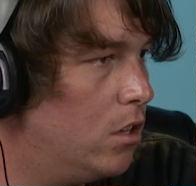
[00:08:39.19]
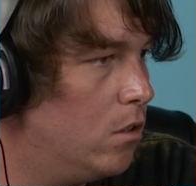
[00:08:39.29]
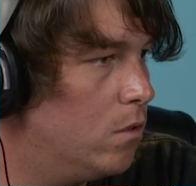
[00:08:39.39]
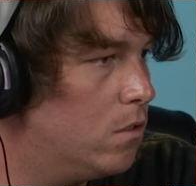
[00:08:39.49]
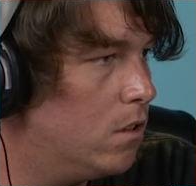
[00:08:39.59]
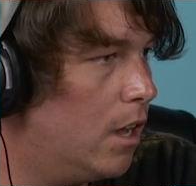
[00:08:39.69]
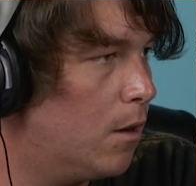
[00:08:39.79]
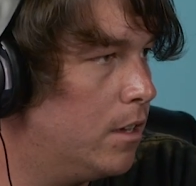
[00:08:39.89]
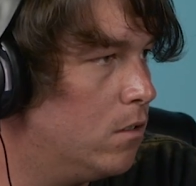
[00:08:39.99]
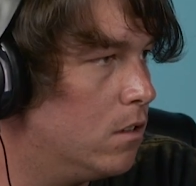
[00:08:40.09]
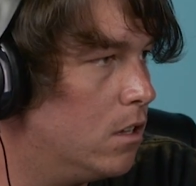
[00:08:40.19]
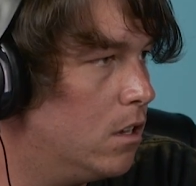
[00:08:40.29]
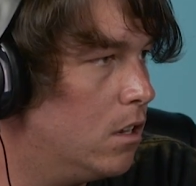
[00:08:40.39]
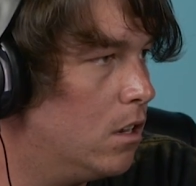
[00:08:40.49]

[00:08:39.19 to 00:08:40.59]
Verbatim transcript: Use. How do I use it?